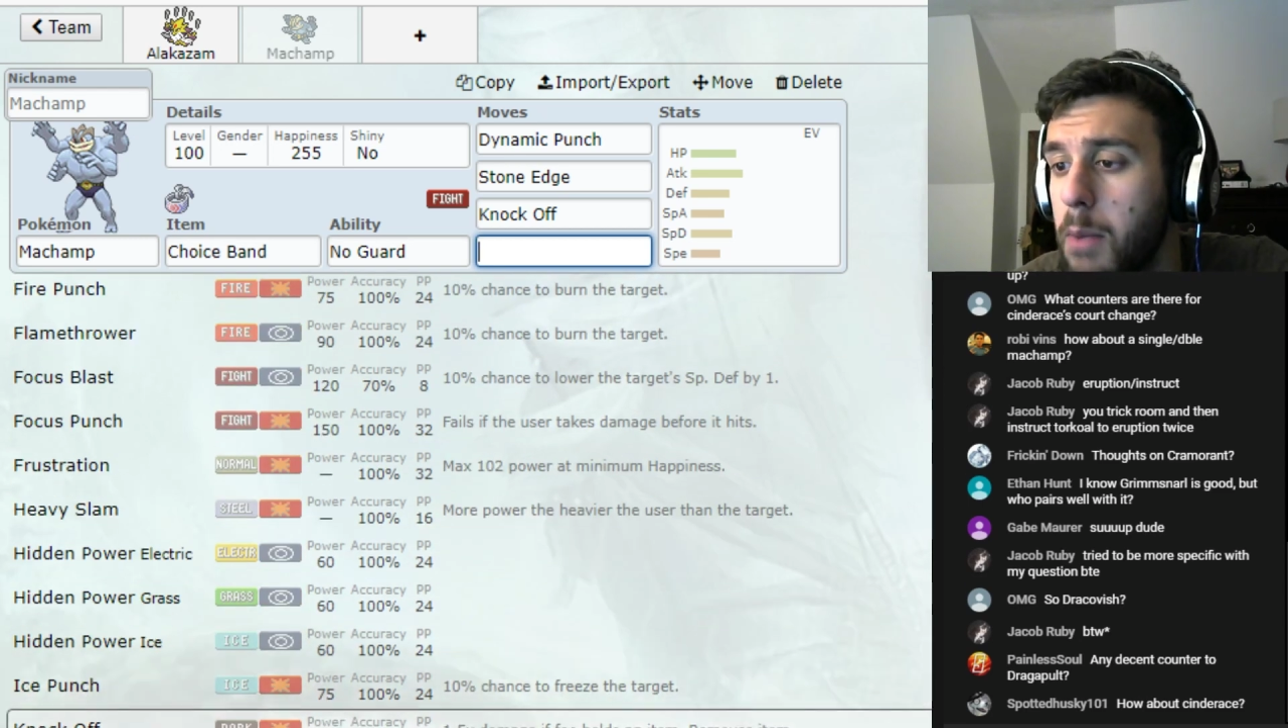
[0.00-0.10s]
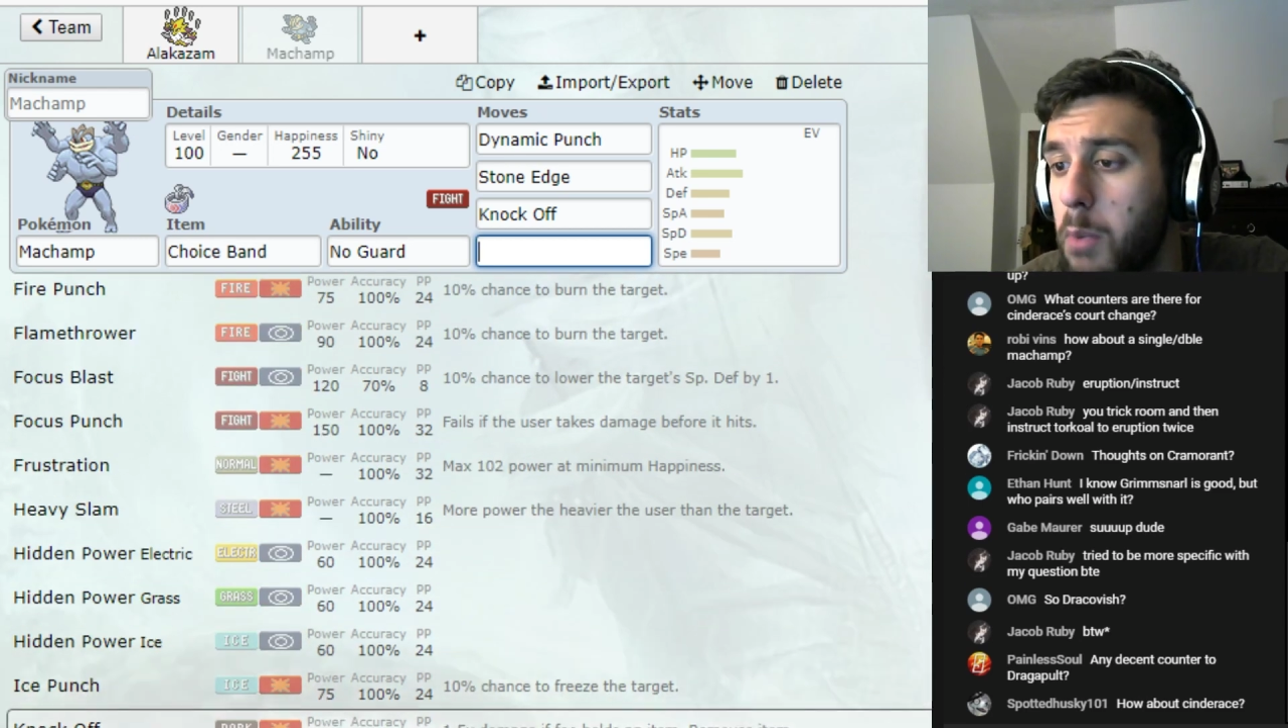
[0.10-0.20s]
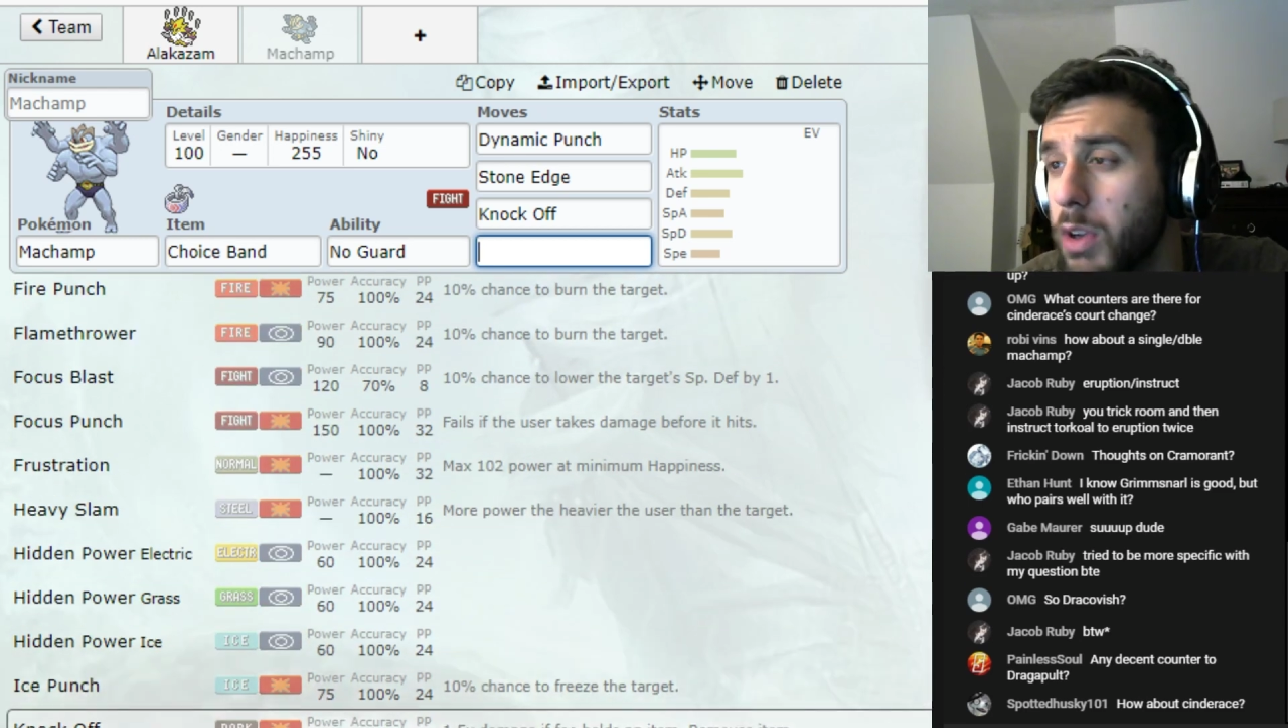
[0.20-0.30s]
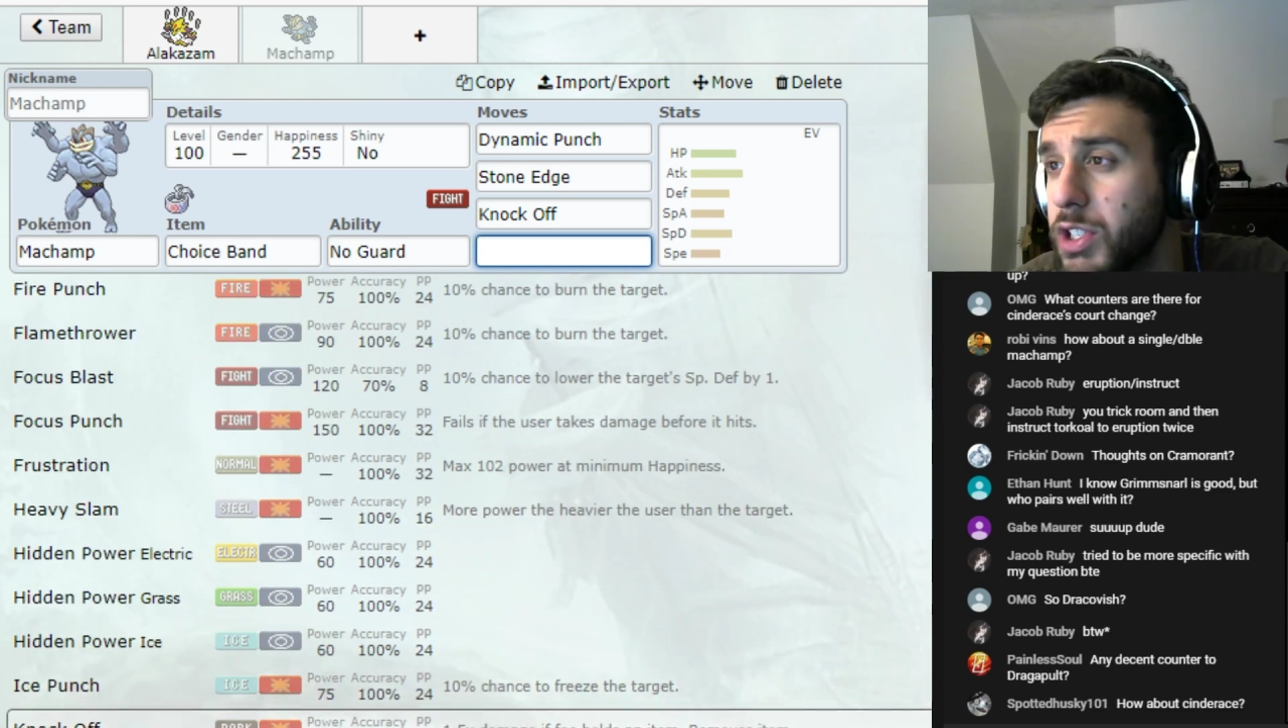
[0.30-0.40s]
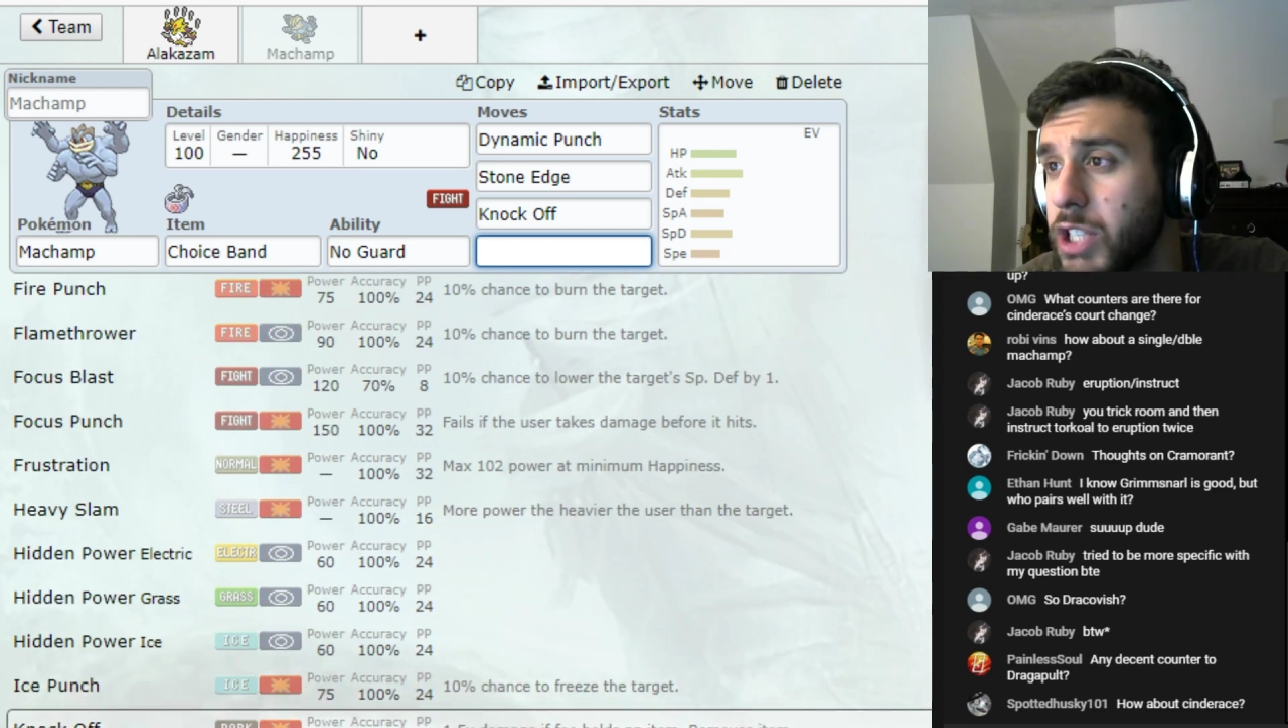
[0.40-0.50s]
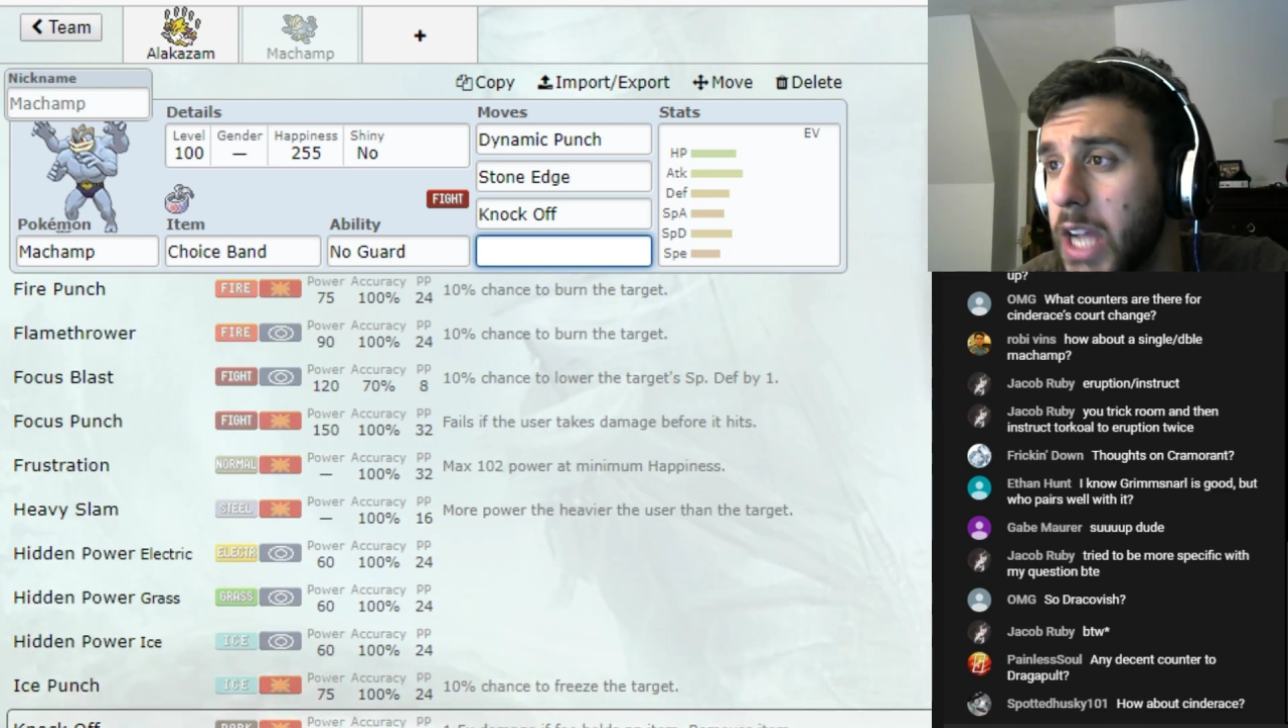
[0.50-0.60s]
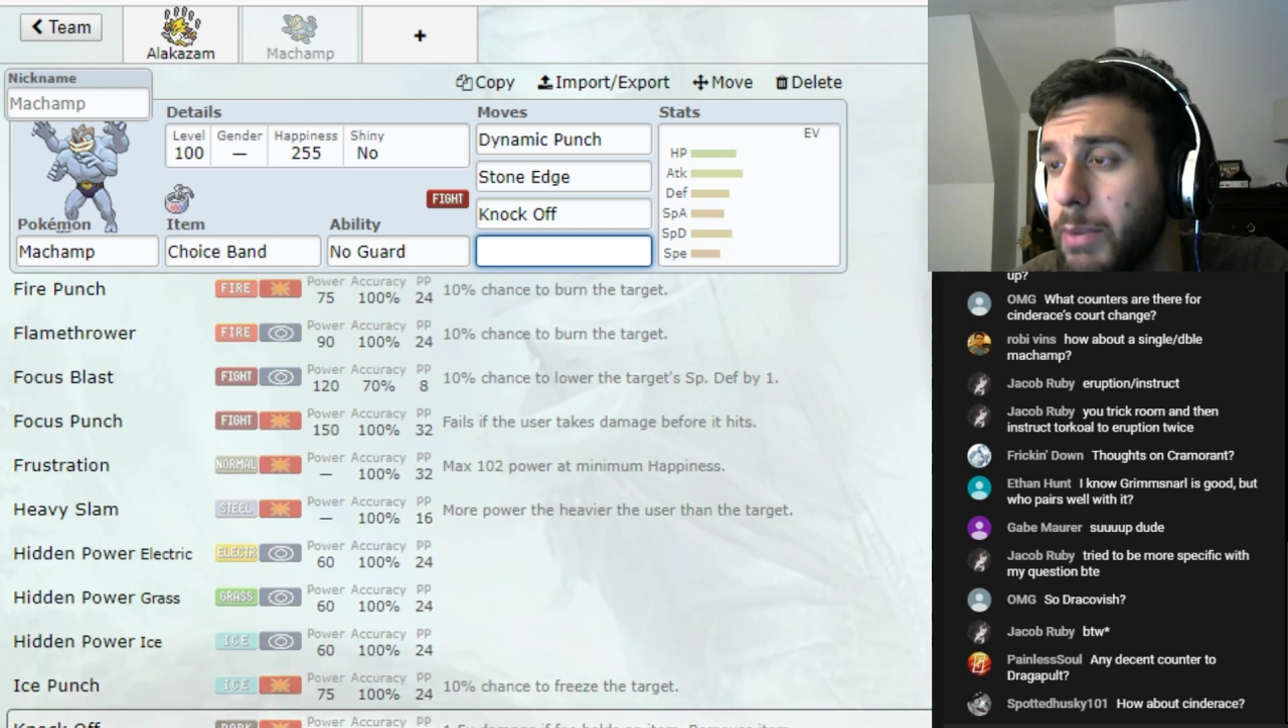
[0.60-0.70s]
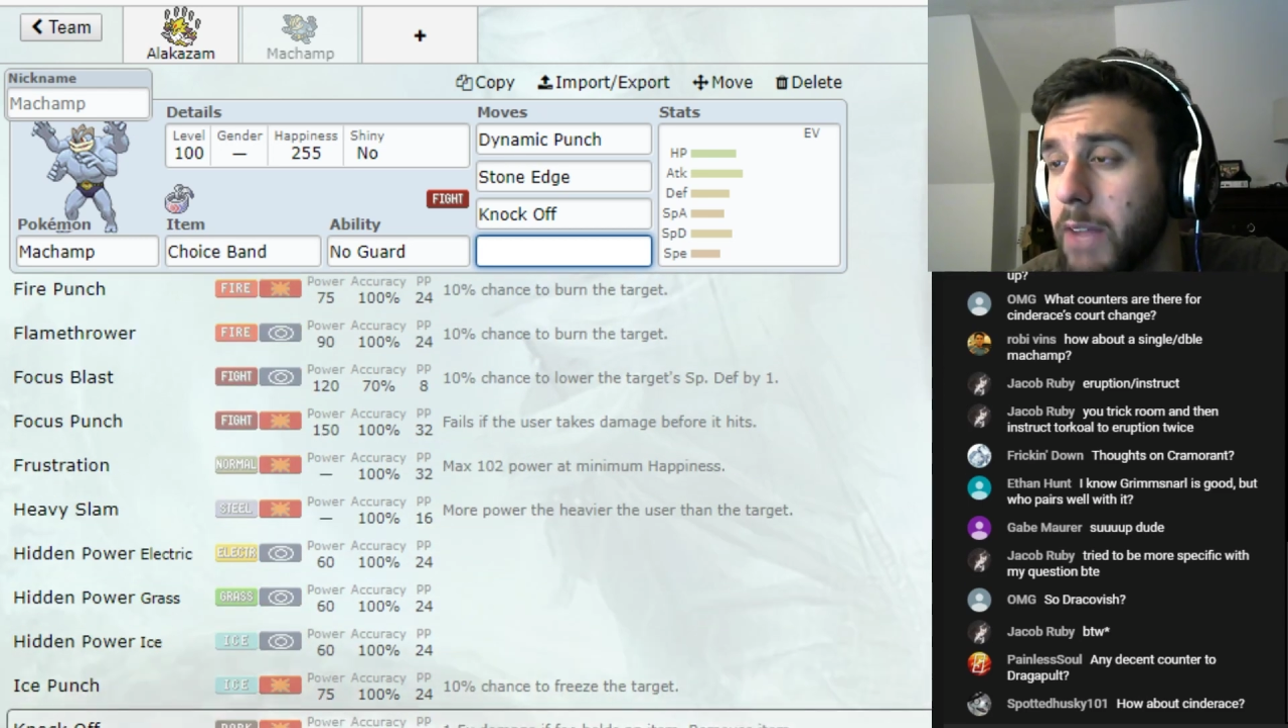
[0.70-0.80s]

Poison Jab to